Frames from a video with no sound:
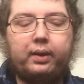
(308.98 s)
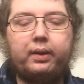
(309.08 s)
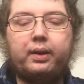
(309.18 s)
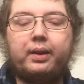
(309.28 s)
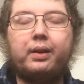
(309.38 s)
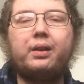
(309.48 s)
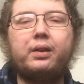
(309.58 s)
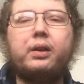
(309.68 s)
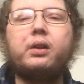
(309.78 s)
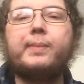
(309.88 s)
get a
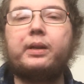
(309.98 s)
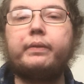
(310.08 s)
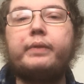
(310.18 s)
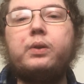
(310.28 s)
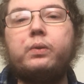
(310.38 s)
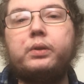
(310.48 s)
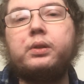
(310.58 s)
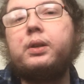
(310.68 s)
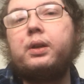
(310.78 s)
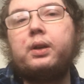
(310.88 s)
good amount of views
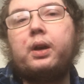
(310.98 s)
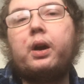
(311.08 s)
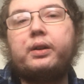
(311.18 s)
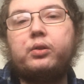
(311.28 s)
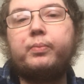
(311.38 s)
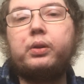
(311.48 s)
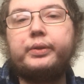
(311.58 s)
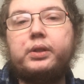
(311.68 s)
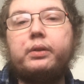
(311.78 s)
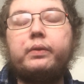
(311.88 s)
on your
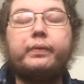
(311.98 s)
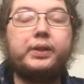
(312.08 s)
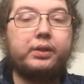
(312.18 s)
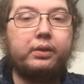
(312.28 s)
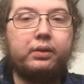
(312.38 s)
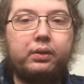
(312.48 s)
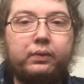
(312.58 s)
post if it's good enough.